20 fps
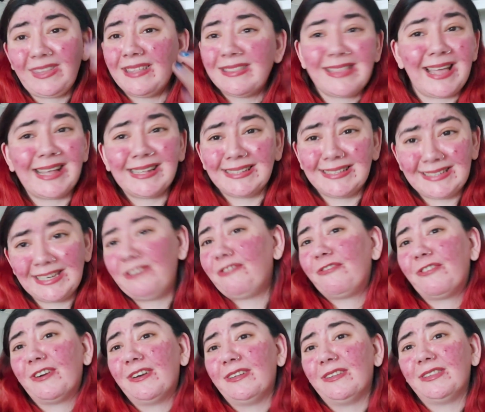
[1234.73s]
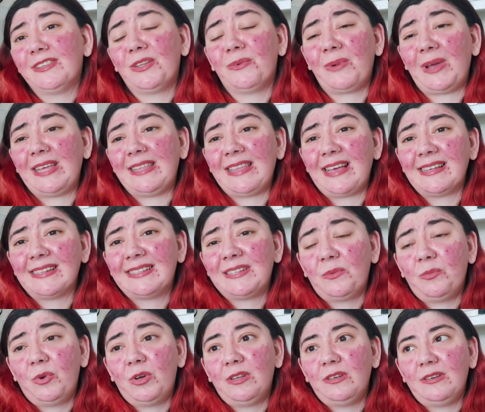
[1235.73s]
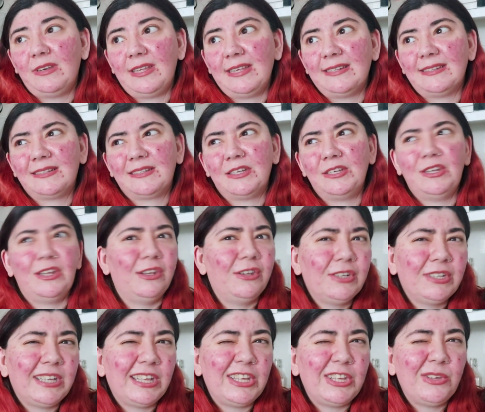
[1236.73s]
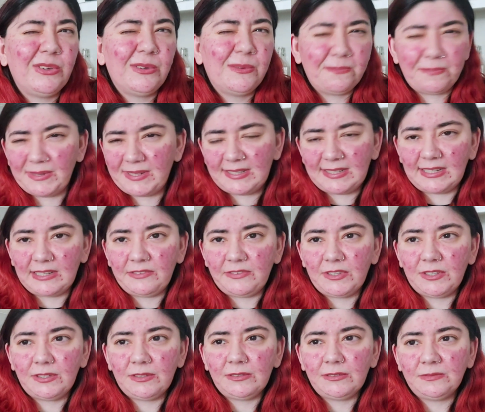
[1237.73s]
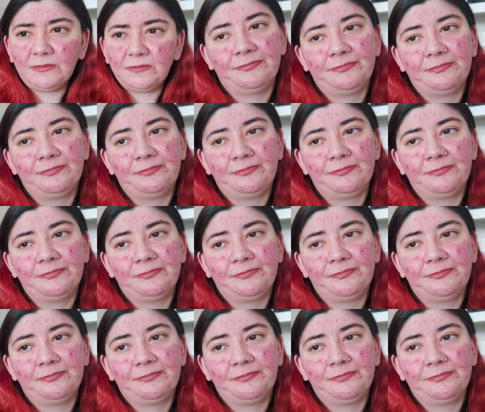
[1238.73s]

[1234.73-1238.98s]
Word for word: that's different, the way that someone is going to look at you and perceive you.